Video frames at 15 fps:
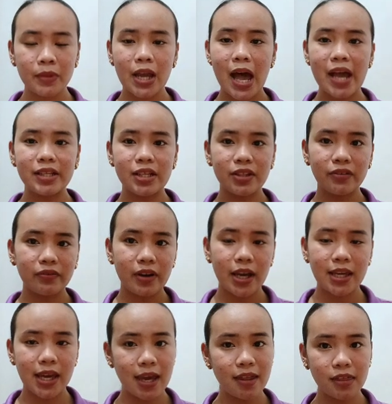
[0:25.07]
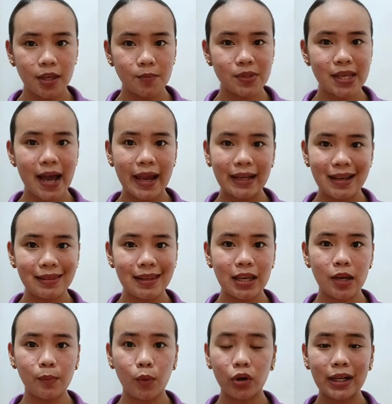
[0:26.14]
identify key themes highlighting
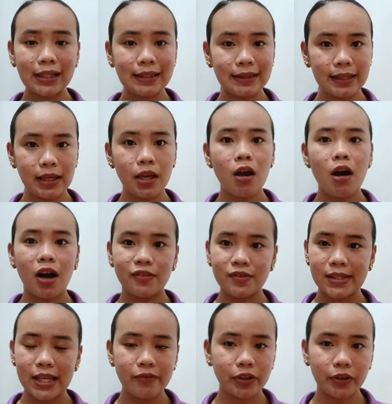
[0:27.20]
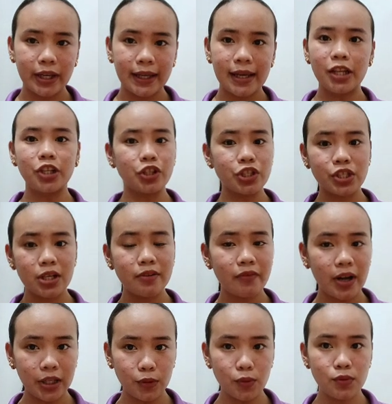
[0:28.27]
immorality of slavery and Christian
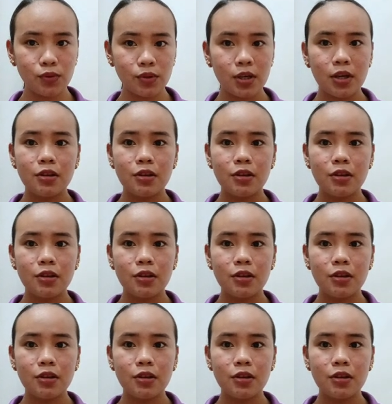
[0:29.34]
values,